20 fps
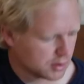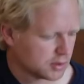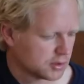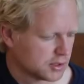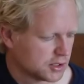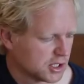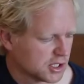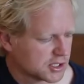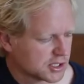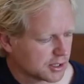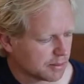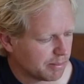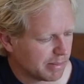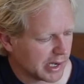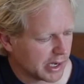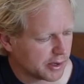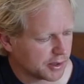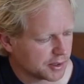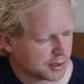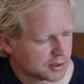Just
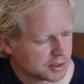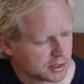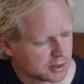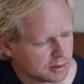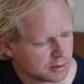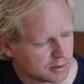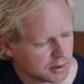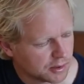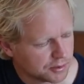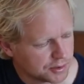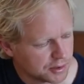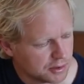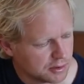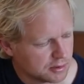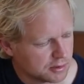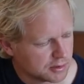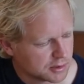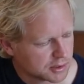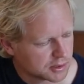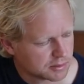about in tune. I'll
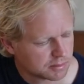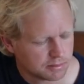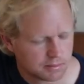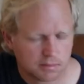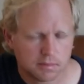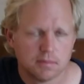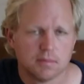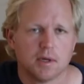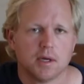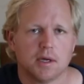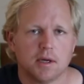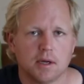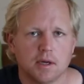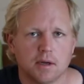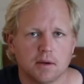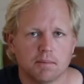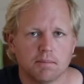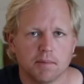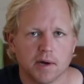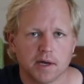use
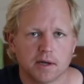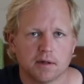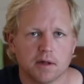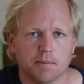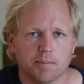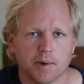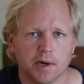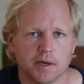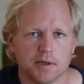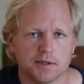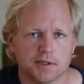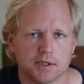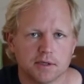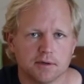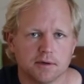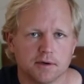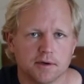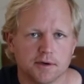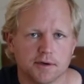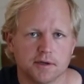my clip-on
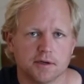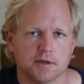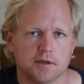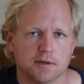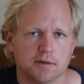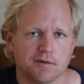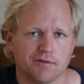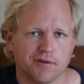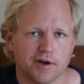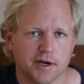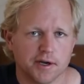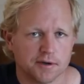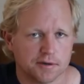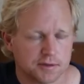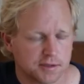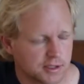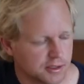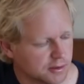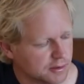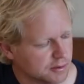tuner to do the final
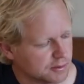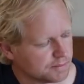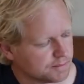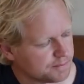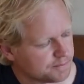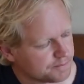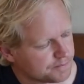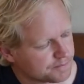tune.